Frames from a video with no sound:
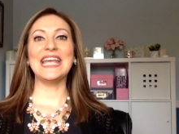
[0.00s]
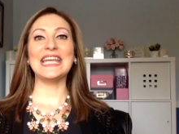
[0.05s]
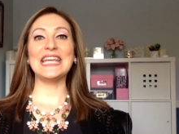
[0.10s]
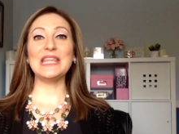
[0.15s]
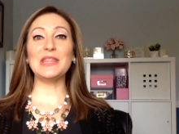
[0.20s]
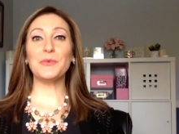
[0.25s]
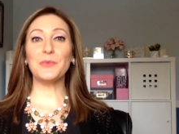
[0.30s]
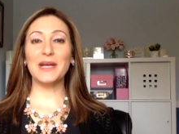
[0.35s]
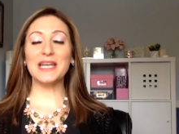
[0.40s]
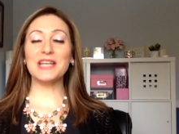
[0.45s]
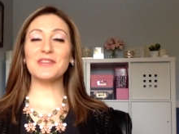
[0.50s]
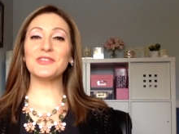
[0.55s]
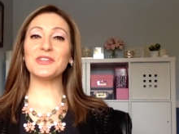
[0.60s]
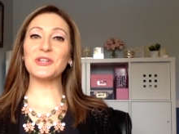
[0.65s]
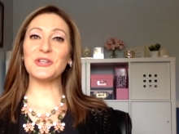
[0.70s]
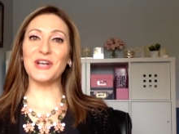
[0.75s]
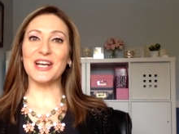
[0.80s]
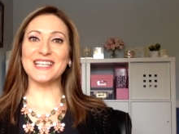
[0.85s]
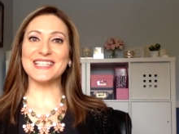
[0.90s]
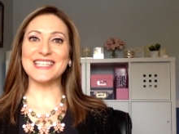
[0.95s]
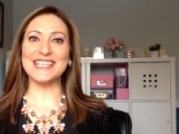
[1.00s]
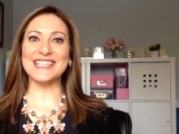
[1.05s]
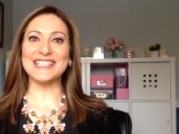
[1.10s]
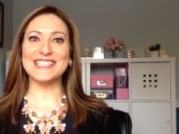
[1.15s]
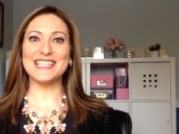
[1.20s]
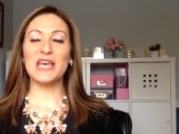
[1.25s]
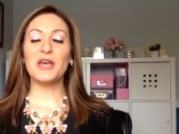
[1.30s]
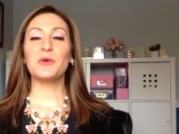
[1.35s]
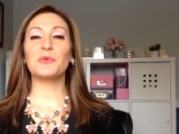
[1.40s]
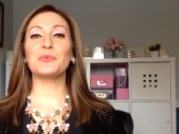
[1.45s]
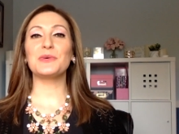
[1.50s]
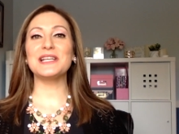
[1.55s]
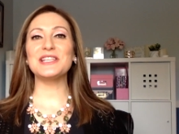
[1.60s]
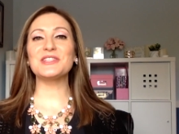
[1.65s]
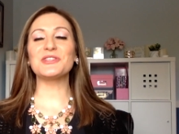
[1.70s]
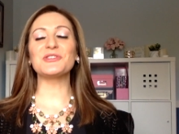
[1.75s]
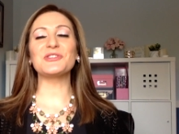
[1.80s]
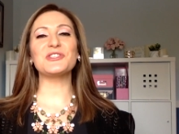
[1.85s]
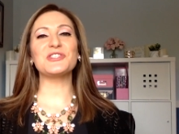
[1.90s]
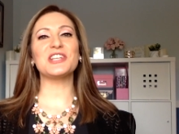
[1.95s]
In the wake of a crisis,
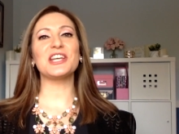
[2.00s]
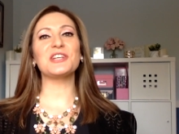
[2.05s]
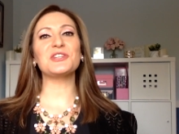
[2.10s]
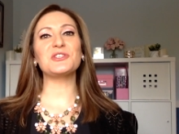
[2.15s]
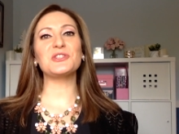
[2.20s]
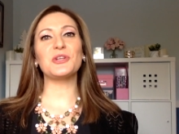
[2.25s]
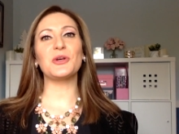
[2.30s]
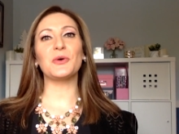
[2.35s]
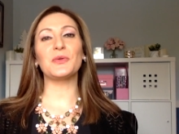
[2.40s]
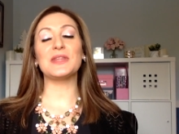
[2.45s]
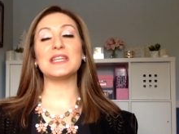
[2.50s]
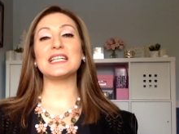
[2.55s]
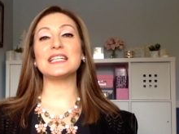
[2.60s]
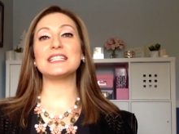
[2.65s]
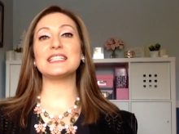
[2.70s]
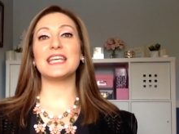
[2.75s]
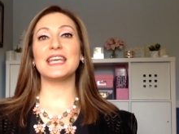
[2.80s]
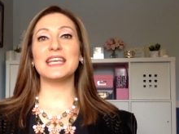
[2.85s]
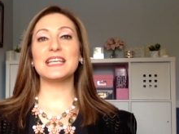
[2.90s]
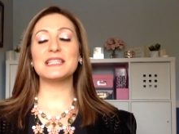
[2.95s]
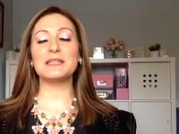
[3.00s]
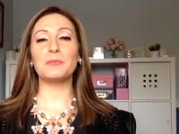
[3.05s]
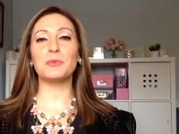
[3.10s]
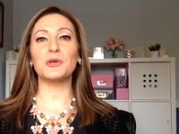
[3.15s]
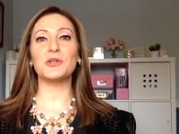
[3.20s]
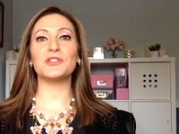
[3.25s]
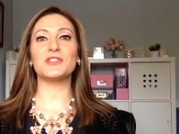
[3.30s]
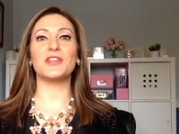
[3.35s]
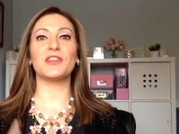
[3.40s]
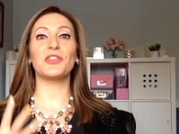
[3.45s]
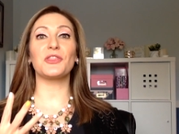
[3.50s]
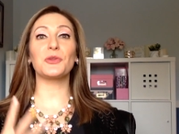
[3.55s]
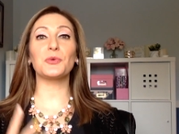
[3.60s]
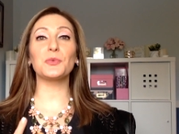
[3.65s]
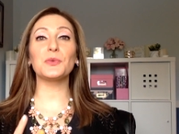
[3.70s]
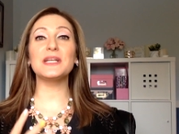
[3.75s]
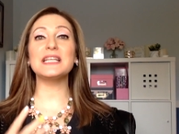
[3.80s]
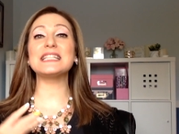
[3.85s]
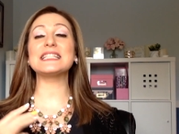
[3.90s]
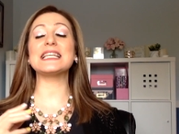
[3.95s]
research does show that it takes a person
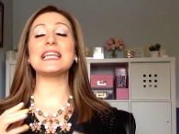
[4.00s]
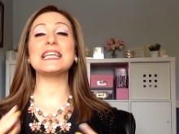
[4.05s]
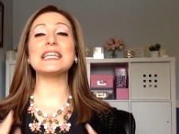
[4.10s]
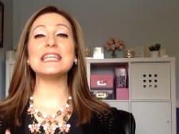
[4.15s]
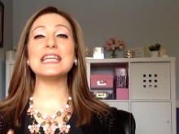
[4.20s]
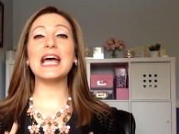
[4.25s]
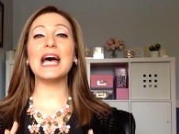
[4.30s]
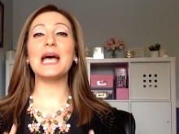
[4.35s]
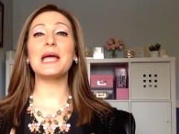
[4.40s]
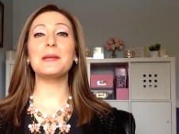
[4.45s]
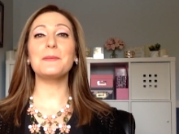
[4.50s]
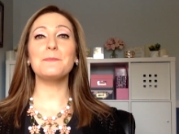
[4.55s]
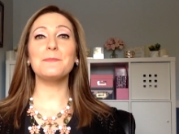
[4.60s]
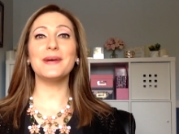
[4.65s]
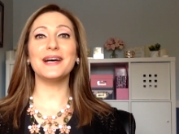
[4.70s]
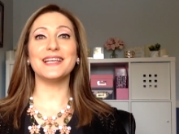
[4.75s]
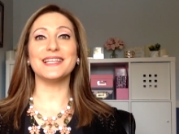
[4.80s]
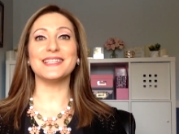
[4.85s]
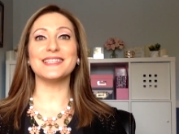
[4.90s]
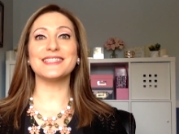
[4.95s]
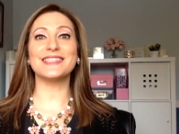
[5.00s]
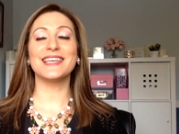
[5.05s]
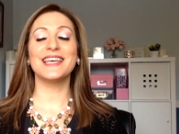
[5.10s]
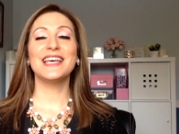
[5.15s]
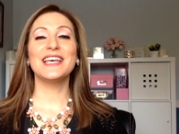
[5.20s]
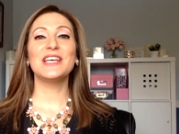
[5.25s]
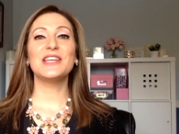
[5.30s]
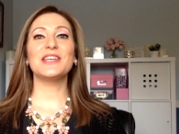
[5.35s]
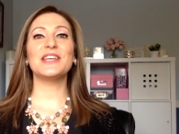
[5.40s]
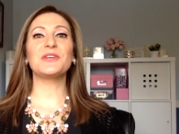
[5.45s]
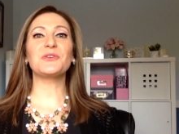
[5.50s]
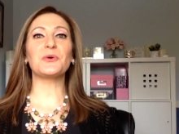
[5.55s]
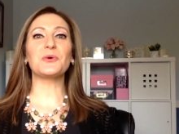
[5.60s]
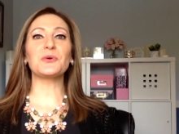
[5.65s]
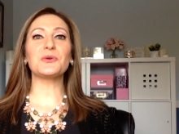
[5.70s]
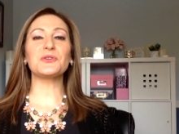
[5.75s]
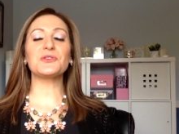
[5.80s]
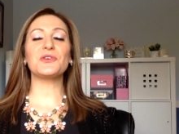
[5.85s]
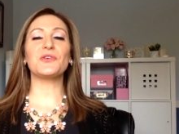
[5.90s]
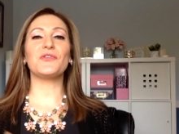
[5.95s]
three to nine months in
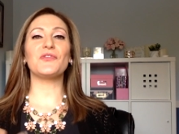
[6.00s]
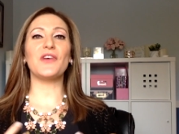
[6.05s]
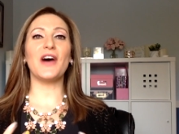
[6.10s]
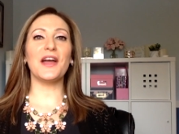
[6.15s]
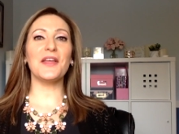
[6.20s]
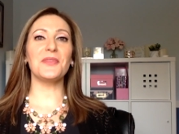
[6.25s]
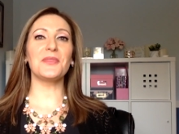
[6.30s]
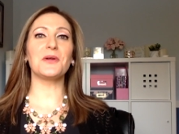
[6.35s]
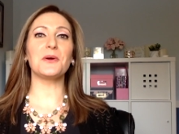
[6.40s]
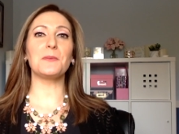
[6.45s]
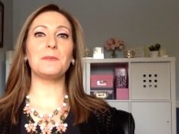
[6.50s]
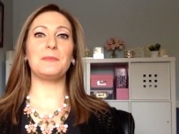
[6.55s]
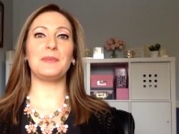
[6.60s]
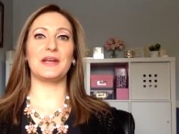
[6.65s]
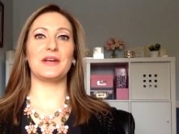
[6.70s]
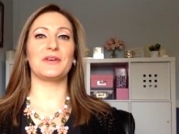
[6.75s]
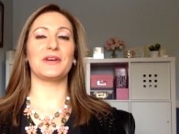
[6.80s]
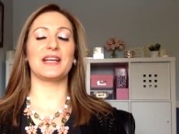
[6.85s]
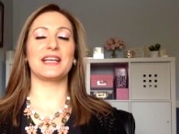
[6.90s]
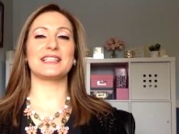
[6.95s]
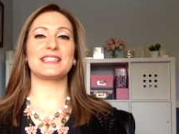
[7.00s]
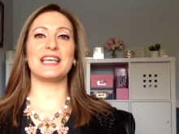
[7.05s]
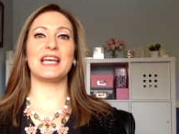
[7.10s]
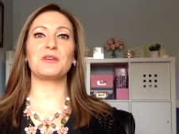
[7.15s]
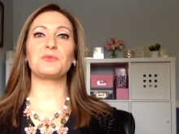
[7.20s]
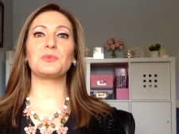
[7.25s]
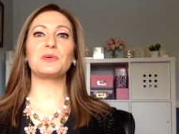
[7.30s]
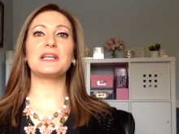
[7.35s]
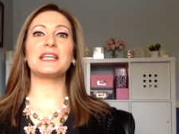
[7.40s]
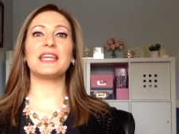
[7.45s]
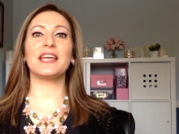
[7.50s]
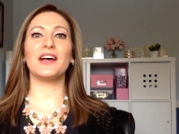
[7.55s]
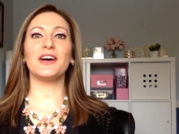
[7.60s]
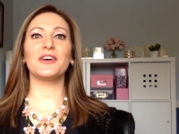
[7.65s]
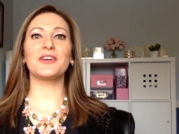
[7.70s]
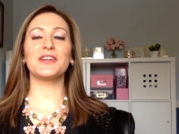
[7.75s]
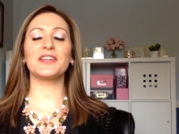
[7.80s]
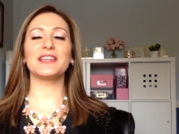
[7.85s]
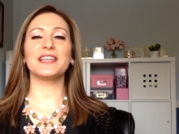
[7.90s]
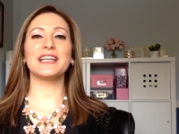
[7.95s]
order to find their bearings and
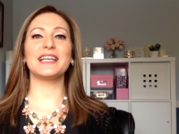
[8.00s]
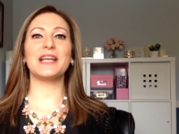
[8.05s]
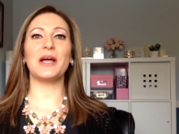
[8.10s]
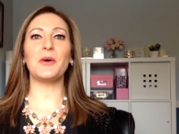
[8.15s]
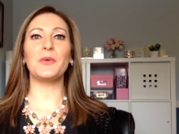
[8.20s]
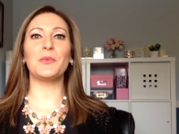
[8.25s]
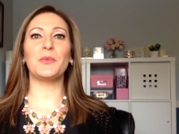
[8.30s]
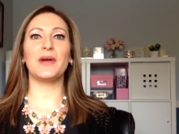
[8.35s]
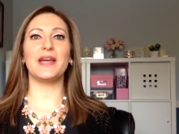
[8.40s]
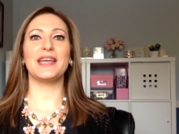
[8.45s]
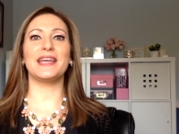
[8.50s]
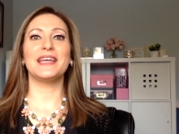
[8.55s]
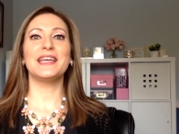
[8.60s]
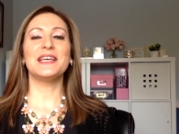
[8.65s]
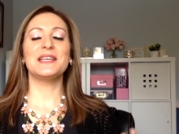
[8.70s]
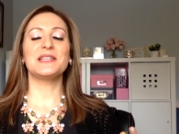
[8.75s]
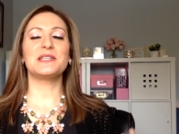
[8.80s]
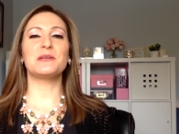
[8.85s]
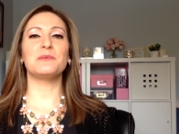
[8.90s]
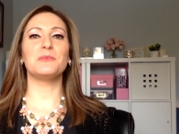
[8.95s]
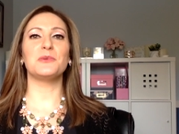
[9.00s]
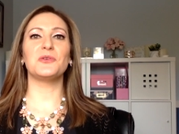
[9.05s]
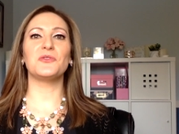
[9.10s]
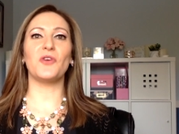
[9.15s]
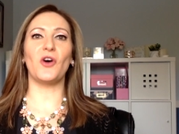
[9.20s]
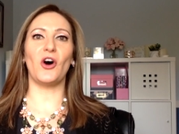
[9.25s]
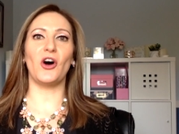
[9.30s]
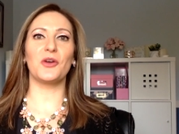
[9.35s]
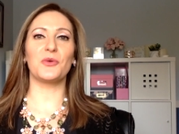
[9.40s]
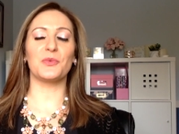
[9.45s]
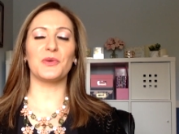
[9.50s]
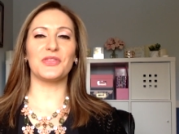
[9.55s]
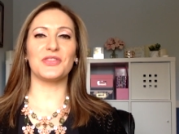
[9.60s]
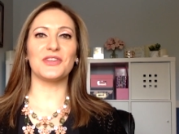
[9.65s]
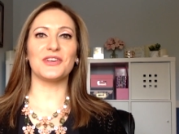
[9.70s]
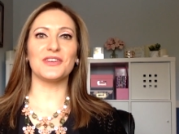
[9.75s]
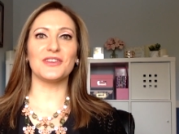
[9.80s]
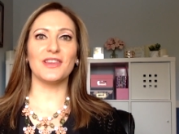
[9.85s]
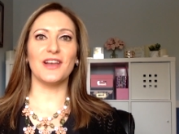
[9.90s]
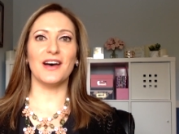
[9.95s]
recalculate a way to move on with
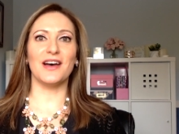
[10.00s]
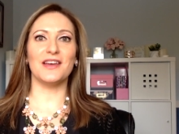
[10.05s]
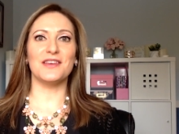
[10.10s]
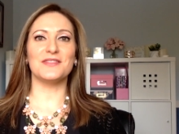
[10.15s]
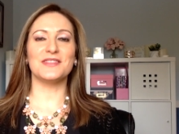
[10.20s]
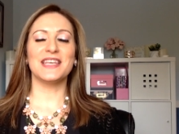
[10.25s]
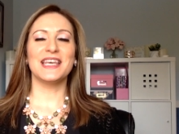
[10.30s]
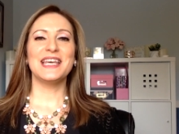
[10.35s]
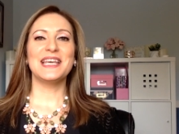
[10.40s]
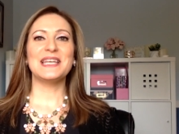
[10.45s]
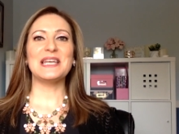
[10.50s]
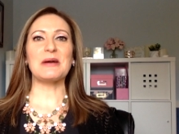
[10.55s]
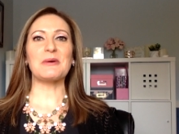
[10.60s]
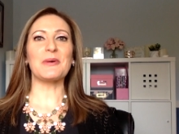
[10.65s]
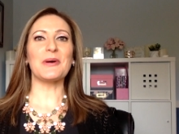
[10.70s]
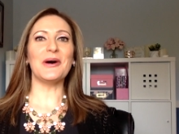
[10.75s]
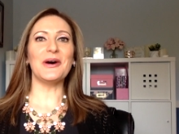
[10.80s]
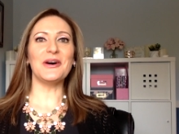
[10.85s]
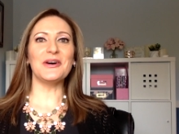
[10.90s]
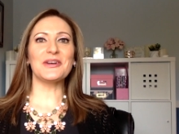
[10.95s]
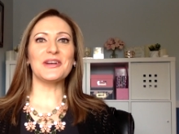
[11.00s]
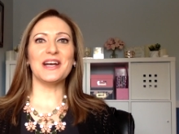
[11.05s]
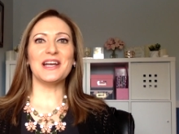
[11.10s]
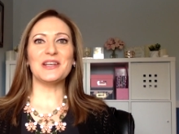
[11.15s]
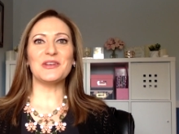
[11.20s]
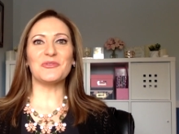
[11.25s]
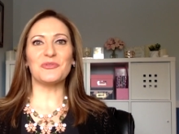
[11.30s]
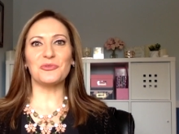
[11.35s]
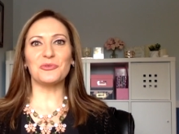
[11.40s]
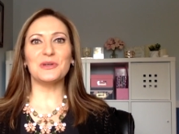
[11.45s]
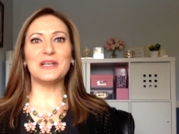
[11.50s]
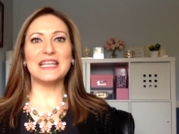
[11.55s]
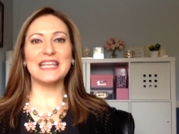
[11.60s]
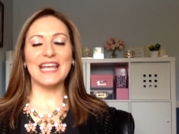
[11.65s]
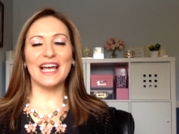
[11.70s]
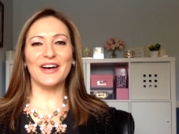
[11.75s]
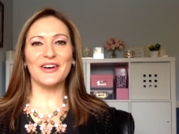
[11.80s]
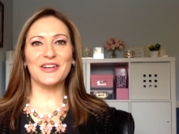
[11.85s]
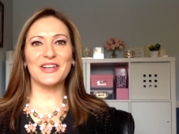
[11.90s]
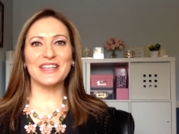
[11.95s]
their lives. Now, we're all kind of
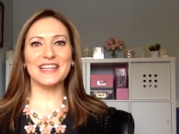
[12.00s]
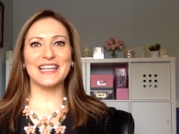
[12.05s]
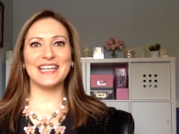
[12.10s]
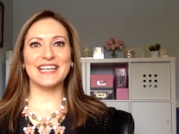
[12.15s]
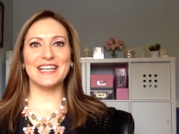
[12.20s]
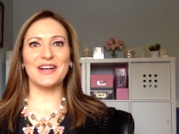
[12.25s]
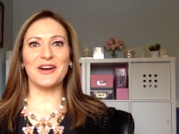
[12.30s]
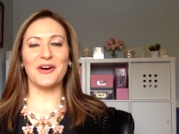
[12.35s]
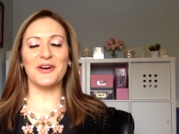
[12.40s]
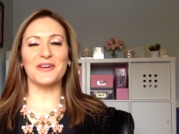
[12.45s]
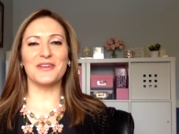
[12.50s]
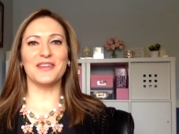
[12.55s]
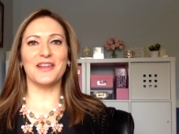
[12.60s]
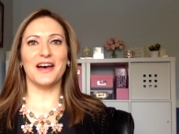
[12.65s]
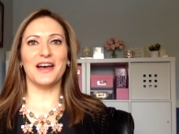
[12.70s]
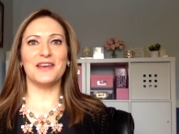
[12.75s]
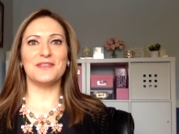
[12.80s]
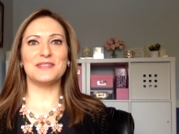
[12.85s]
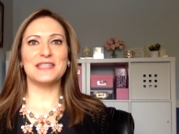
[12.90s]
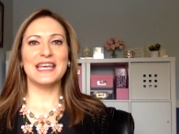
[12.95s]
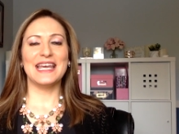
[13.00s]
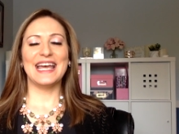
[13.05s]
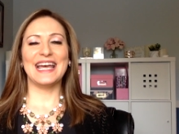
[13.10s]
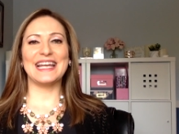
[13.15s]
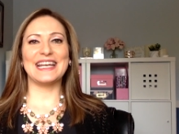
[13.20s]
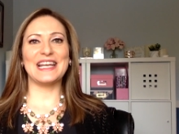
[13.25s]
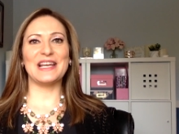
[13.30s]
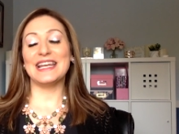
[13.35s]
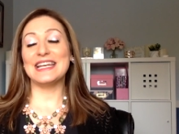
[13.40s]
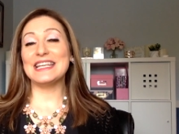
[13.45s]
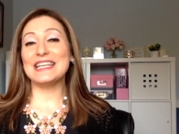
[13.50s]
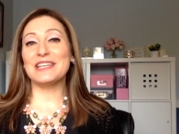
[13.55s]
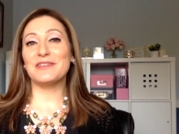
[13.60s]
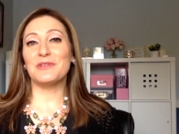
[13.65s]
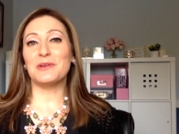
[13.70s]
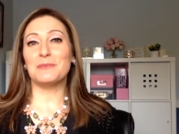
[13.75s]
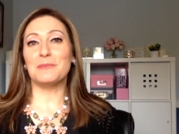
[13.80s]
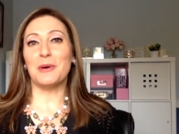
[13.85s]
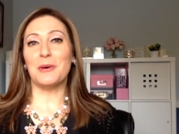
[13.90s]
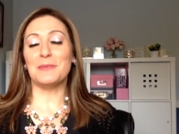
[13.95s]
recalculating our lives at any
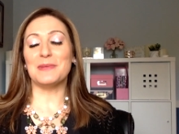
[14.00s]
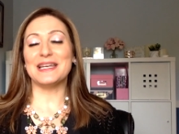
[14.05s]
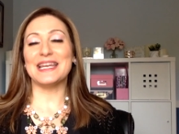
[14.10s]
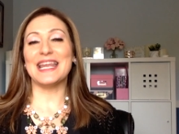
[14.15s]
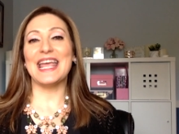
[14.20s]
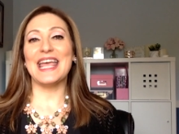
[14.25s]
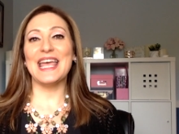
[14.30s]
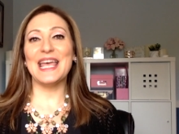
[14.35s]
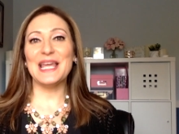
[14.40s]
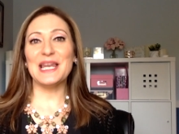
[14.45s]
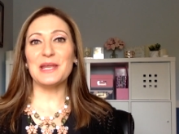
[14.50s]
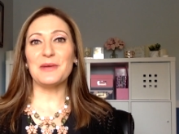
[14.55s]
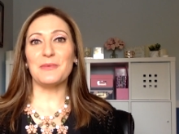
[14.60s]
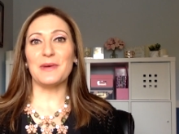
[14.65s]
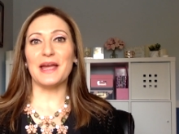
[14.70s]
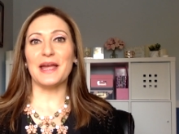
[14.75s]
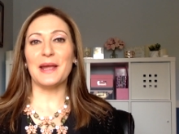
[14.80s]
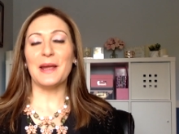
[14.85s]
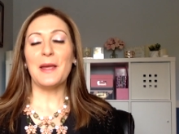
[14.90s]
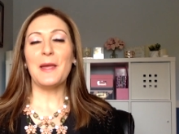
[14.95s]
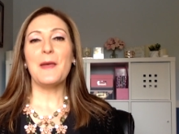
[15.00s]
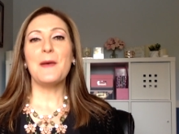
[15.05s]
given moment anyway,